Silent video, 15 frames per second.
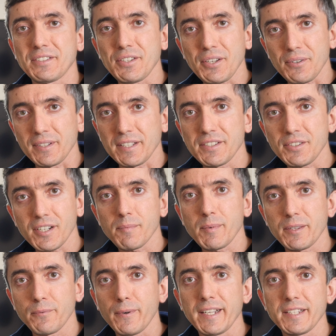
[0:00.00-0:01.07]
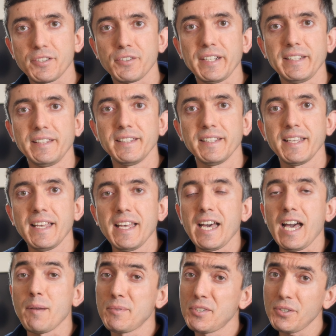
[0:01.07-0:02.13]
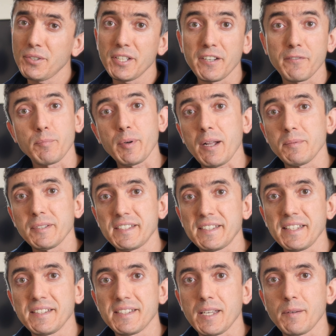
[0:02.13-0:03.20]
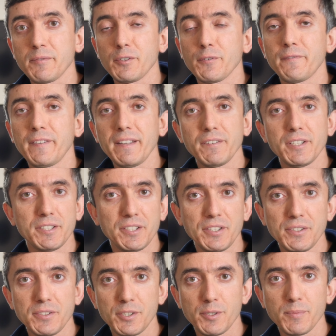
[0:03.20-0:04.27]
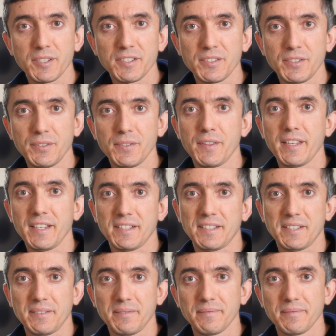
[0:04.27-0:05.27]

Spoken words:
so let's talk about widescreen. I'm sure you have probably seen some of your favorite YouTubers do this.